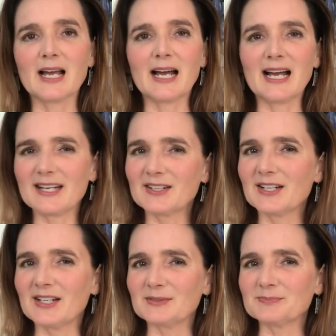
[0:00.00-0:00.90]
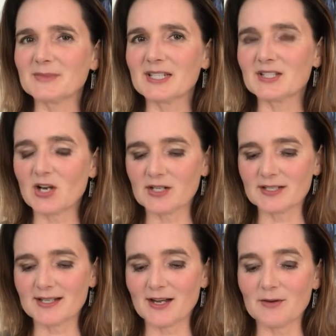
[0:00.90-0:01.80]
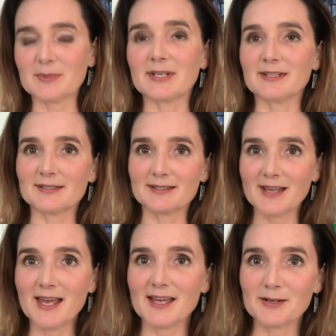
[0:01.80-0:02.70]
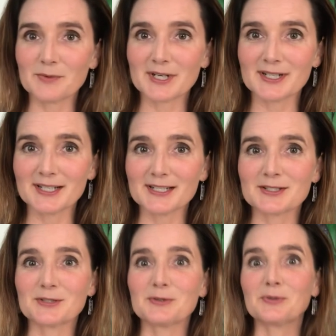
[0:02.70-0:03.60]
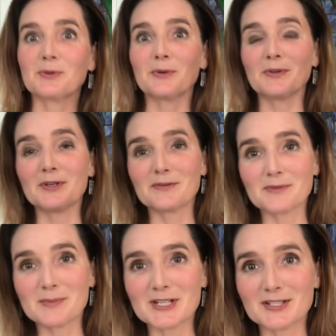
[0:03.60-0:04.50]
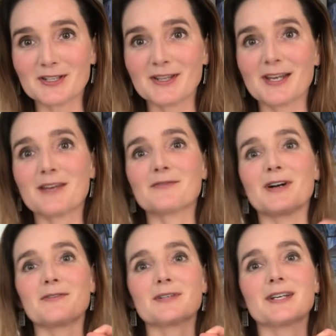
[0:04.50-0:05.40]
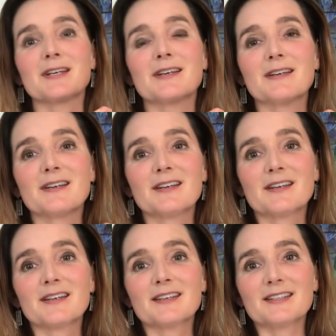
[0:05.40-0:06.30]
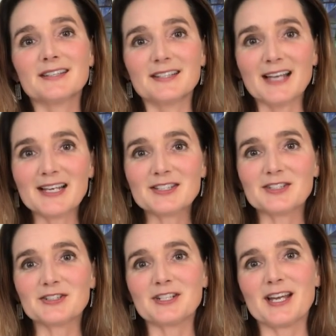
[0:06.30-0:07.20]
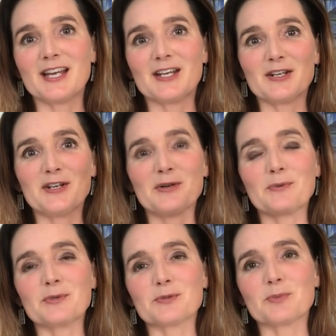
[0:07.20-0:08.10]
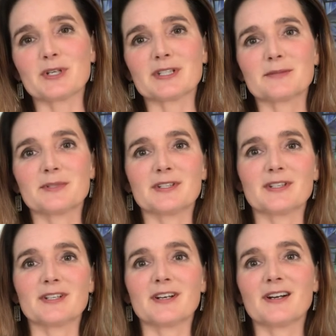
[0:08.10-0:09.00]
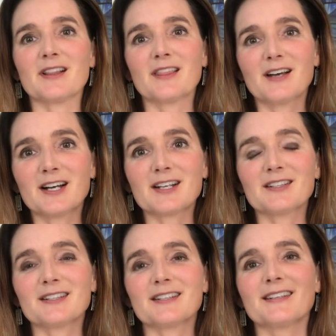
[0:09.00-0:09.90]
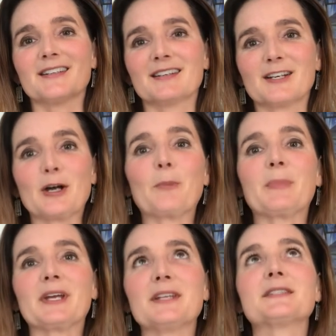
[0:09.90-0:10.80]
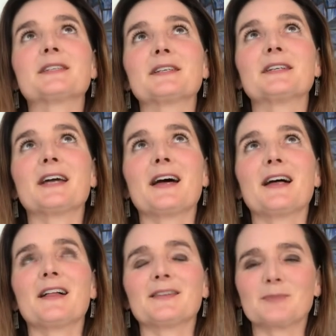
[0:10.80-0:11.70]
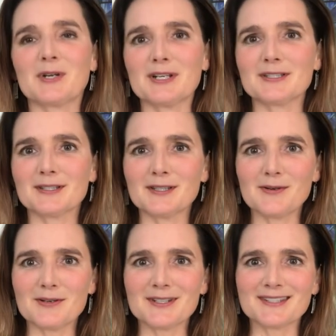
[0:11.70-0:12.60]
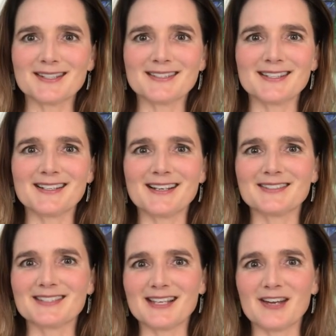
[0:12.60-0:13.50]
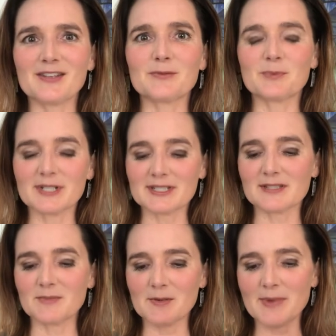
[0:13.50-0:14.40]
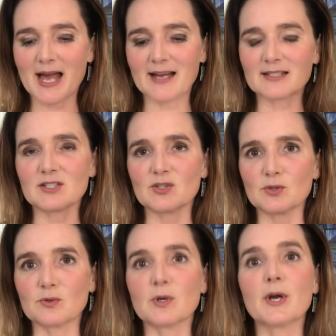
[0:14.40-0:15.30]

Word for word: I don't know, it's hard to tell, because then we're going to get to the information that I found yesterday, which brings me, luckily, P T L, praise the Lord, as they say down south, brings me back to